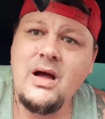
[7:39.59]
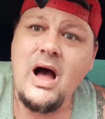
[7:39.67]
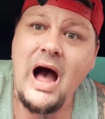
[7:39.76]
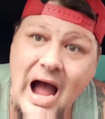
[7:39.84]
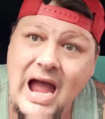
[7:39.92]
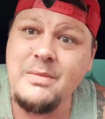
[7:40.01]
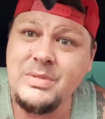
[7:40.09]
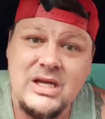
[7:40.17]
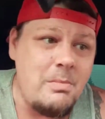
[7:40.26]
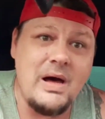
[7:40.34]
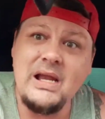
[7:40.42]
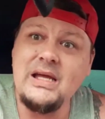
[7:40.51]
I am
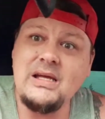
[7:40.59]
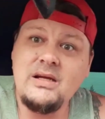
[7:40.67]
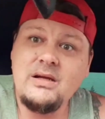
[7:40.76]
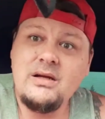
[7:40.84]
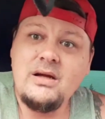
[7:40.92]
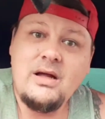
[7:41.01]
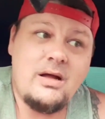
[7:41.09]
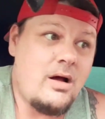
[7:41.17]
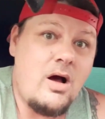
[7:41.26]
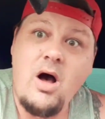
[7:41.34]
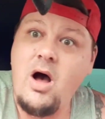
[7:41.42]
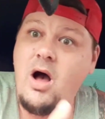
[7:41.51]
somebody
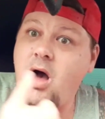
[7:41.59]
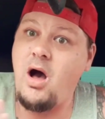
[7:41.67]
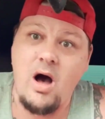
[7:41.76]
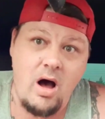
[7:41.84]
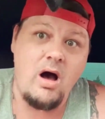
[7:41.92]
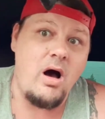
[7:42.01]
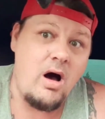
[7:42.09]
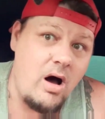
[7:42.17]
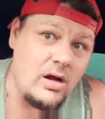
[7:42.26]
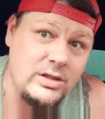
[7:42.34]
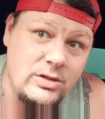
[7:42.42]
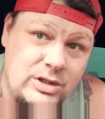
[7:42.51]
on
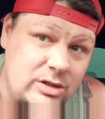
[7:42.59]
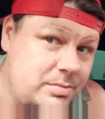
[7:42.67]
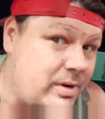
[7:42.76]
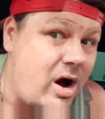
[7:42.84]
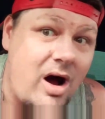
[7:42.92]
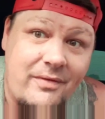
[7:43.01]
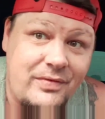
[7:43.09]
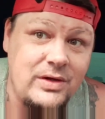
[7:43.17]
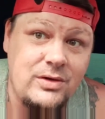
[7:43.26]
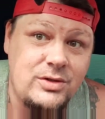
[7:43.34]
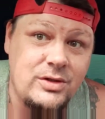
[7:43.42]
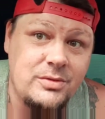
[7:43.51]
YouTube, off of
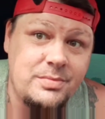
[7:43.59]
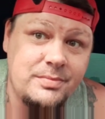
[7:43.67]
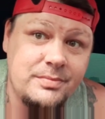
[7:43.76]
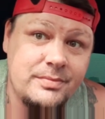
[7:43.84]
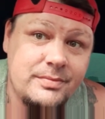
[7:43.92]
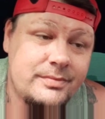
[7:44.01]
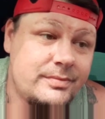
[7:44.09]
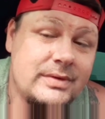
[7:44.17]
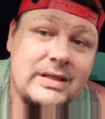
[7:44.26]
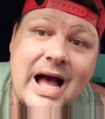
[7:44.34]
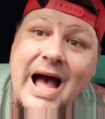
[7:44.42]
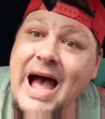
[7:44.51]
YouTube.
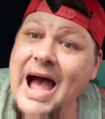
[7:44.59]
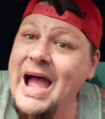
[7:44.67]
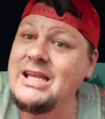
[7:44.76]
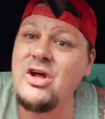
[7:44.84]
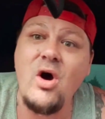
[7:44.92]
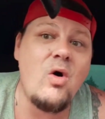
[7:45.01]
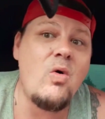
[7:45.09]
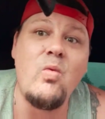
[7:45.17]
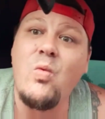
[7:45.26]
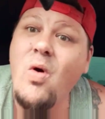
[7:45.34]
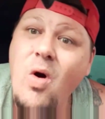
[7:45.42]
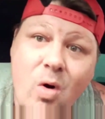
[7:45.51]
I don't
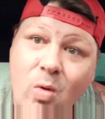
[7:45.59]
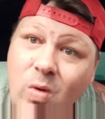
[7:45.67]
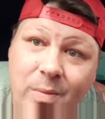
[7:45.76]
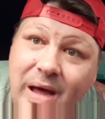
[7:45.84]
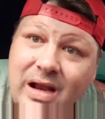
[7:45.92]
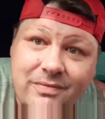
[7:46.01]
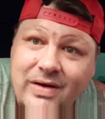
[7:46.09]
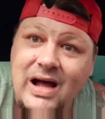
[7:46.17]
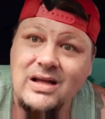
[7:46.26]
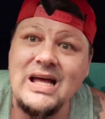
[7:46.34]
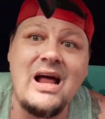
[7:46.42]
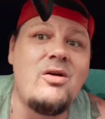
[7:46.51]
roll with
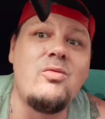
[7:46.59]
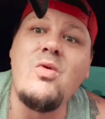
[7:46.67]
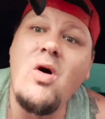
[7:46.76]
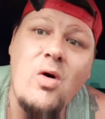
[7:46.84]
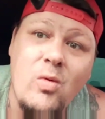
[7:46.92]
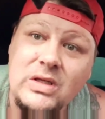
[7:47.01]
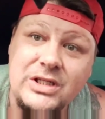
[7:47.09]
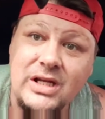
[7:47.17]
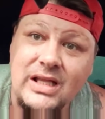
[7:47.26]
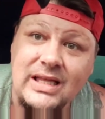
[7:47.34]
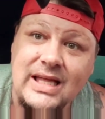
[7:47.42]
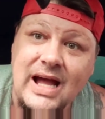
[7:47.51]
pedophiles. I don't roll with shit
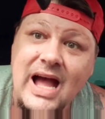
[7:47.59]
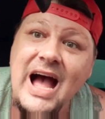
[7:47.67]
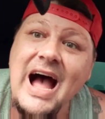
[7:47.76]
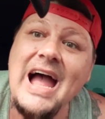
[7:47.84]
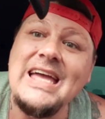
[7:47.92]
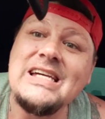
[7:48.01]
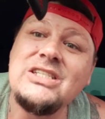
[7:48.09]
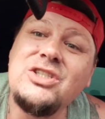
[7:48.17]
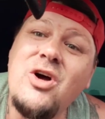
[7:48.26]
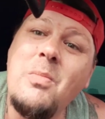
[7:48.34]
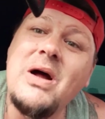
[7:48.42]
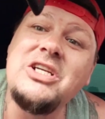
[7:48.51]
like that. I get so
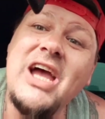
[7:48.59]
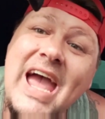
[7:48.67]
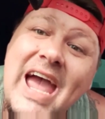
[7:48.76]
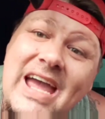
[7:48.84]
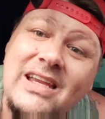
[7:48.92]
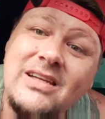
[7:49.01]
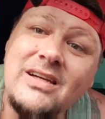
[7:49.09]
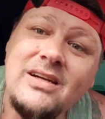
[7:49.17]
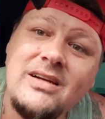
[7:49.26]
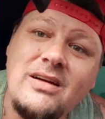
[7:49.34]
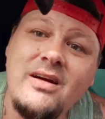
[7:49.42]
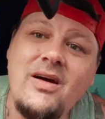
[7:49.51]
much hate
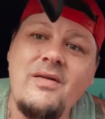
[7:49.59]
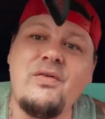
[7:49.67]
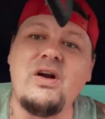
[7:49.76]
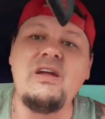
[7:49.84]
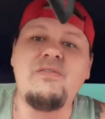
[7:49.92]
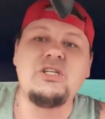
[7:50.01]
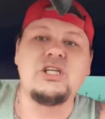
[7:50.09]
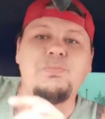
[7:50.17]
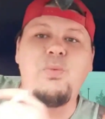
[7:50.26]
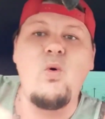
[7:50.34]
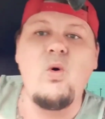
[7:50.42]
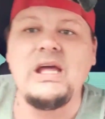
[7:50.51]
for even just
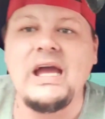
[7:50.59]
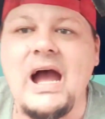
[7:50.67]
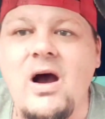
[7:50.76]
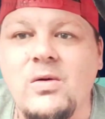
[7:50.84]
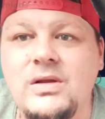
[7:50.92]
pointing out.